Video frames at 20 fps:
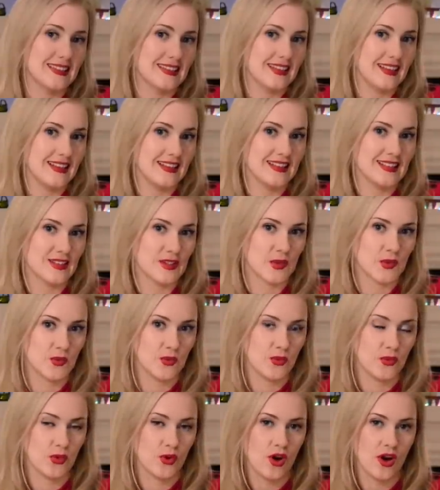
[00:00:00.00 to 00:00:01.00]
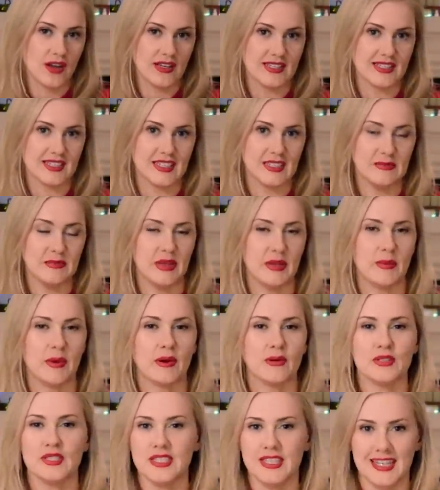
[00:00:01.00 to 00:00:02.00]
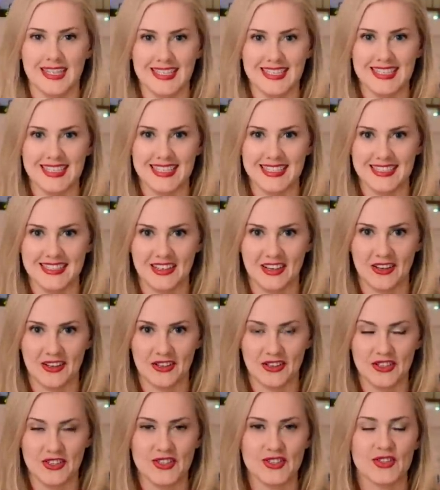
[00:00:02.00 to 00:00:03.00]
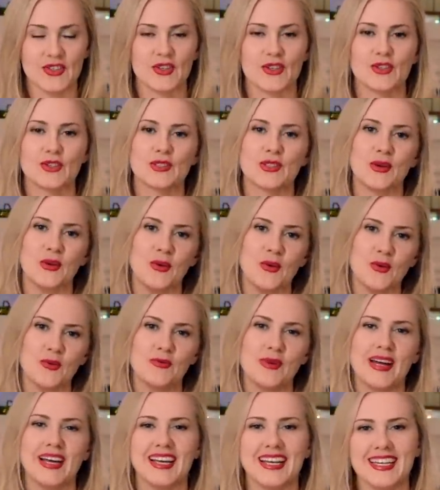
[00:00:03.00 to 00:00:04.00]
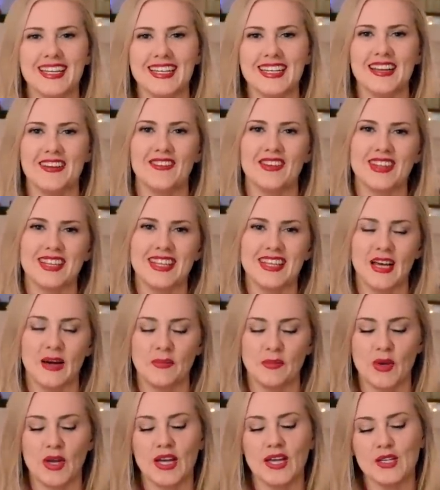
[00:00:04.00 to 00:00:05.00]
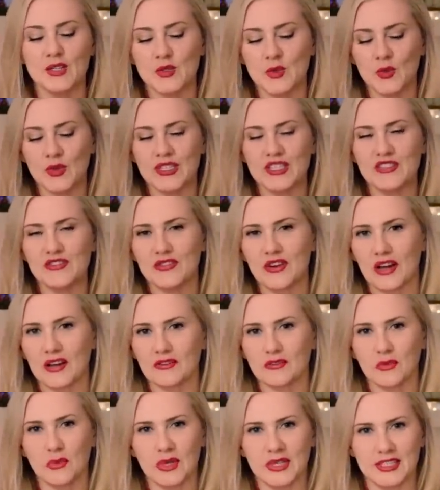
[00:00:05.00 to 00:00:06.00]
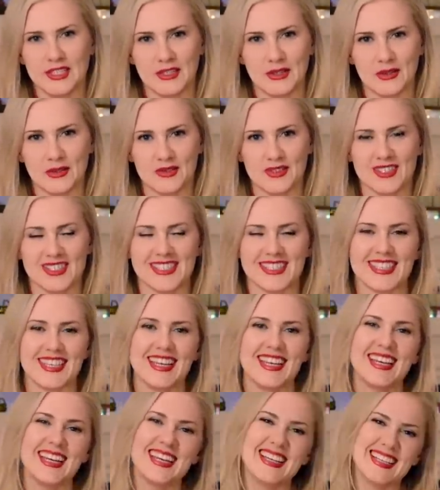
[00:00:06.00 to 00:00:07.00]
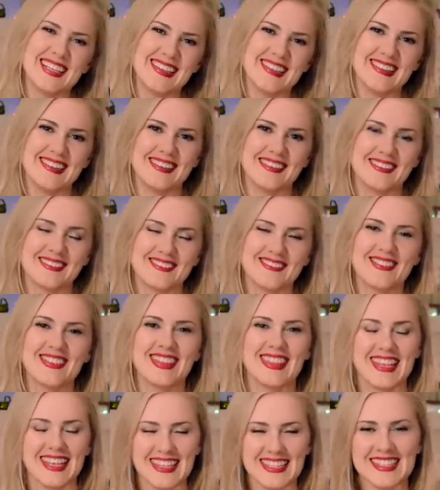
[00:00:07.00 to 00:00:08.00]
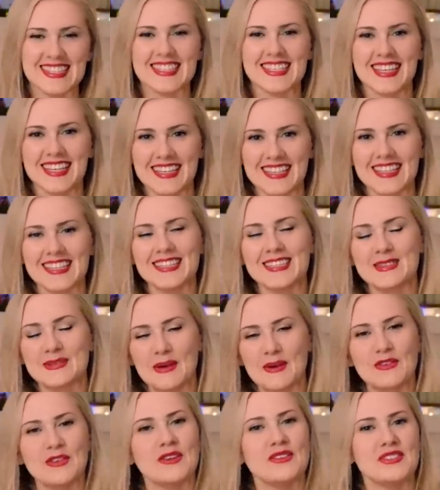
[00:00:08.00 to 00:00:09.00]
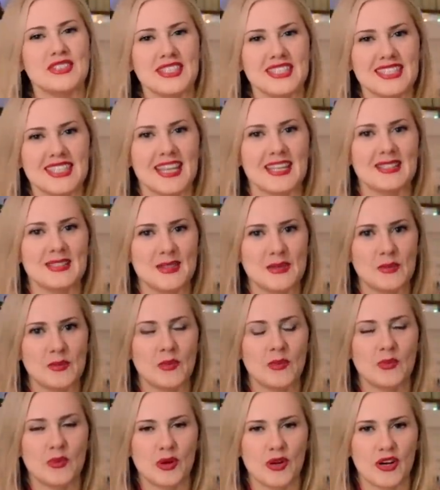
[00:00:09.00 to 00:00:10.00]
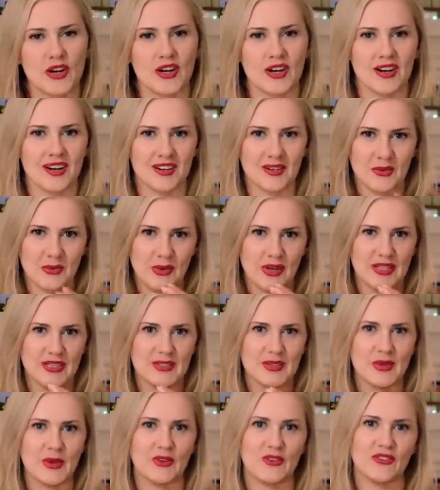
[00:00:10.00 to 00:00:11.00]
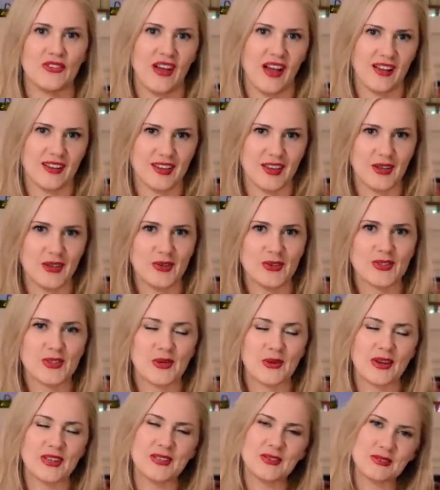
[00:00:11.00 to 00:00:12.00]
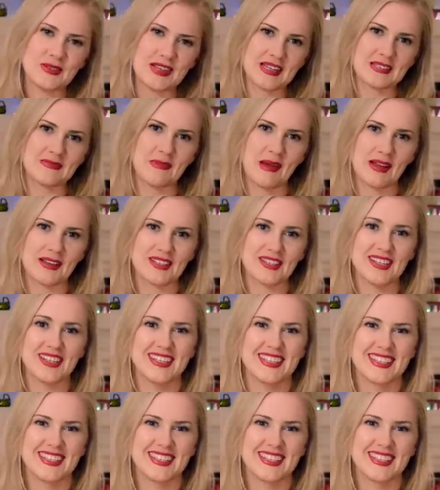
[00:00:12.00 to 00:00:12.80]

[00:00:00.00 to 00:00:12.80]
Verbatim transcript: this costed me about $19. So by adding everything up, 25 windows, you know, it, it it's about 50 cents per window value. So I don't expect